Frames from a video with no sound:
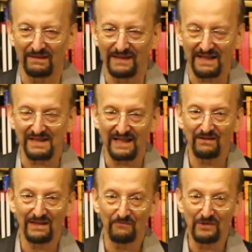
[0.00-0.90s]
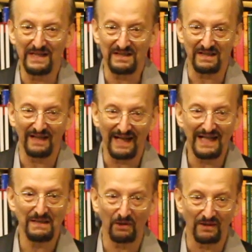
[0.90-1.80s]
and that's the only reason
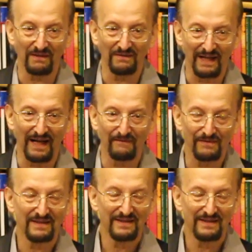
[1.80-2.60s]
anybody could have